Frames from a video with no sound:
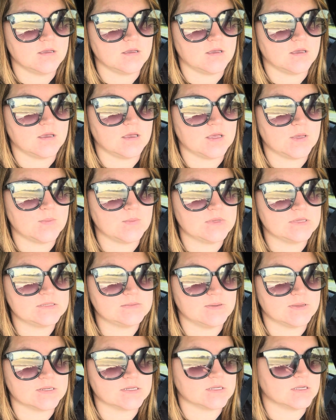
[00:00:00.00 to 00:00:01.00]
um,
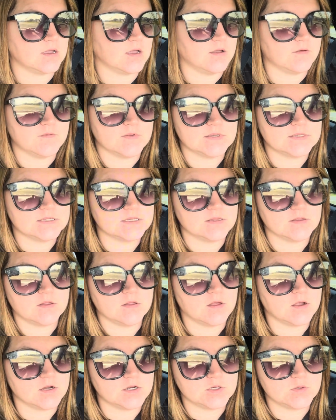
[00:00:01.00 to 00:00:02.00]
especially obviously the
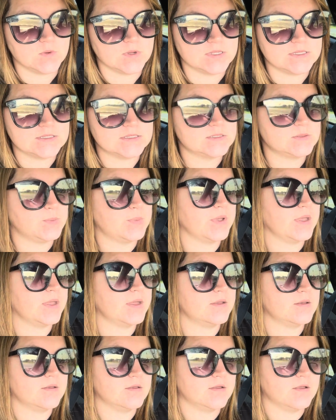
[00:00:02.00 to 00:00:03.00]
large ones,
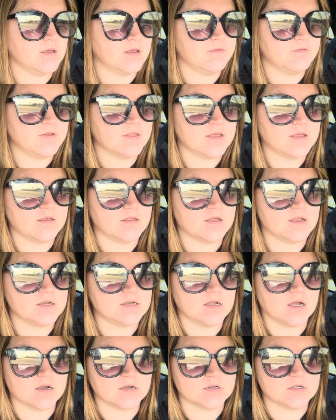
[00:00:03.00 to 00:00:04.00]
but I feel like a lot of
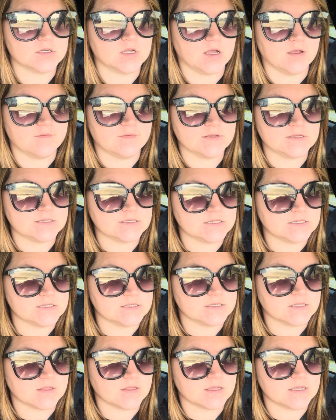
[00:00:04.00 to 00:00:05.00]
doctor's
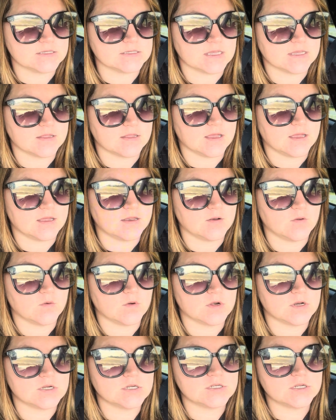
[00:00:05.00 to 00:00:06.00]
offices and things like that
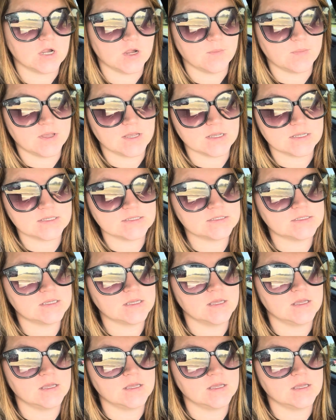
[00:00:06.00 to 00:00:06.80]
order Starbucks.